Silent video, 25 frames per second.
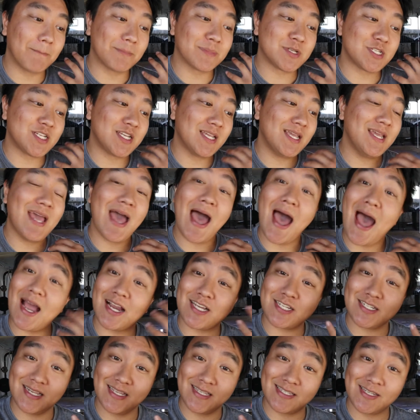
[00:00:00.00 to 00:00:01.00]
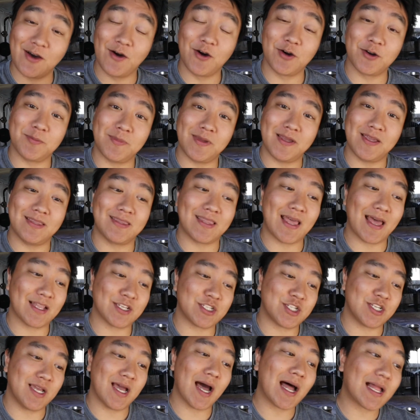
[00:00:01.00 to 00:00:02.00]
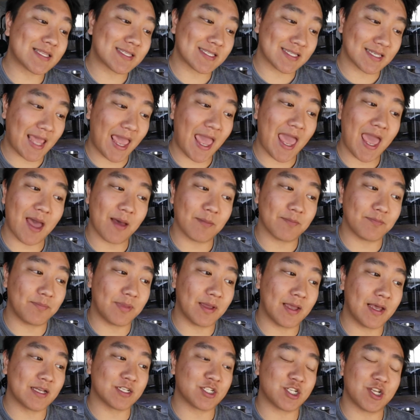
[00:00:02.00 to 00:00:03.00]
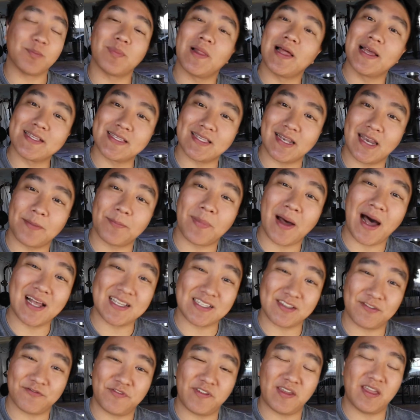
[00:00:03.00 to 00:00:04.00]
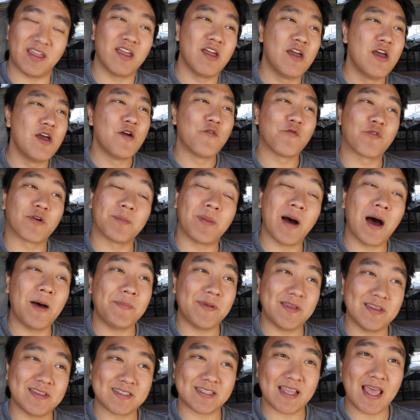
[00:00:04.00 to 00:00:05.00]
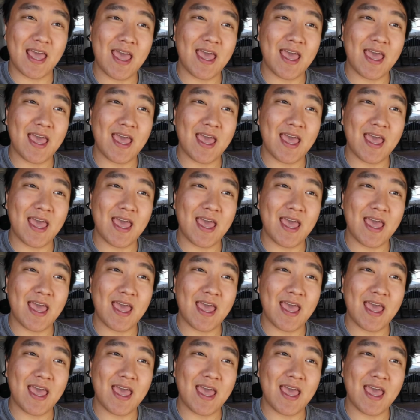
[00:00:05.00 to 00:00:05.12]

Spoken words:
she actually told me that she got scammed because she placed a deposit fee for puppies.